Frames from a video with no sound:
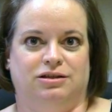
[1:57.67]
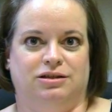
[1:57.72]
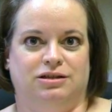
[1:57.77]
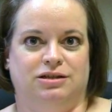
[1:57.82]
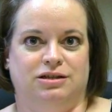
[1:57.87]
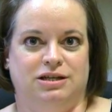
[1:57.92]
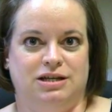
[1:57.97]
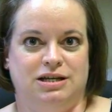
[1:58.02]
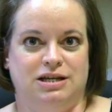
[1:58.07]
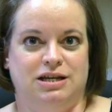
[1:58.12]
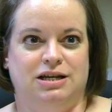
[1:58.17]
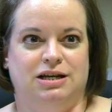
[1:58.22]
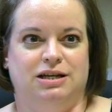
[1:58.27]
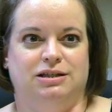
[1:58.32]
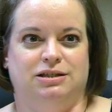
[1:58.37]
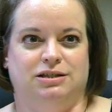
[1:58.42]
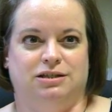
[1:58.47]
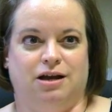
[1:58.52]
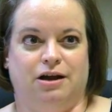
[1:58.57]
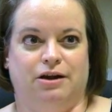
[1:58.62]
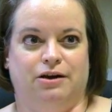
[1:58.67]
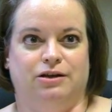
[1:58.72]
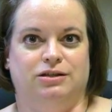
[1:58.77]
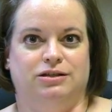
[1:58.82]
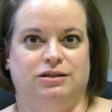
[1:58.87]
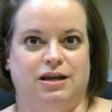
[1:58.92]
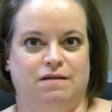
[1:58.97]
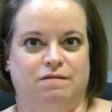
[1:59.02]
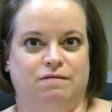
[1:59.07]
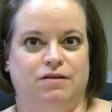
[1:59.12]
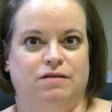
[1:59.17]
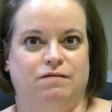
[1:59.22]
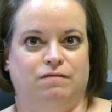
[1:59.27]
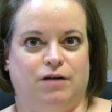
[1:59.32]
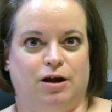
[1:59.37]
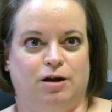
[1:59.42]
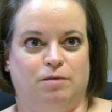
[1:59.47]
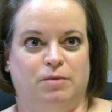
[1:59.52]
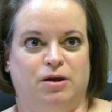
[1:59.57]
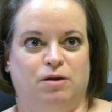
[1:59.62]
need and desire to save the
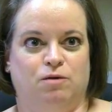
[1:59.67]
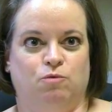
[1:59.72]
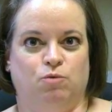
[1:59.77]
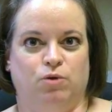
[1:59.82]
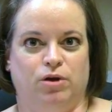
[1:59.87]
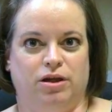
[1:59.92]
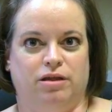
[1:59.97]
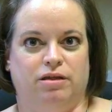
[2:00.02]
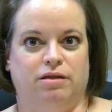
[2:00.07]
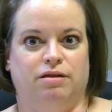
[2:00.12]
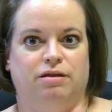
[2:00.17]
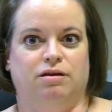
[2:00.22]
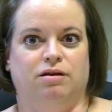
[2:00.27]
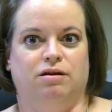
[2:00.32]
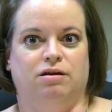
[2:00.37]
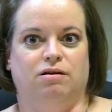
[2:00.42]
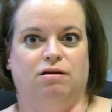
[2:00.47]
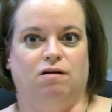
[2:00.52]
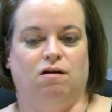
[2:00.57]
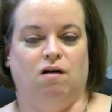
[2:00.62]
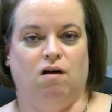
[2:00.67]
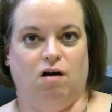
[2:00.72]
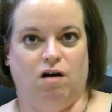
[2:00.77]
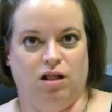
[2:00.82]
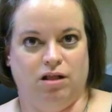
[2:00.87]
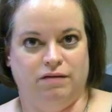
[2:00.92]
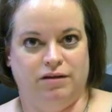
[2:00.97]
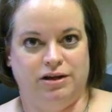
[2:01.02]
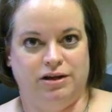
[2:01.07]
environment with all of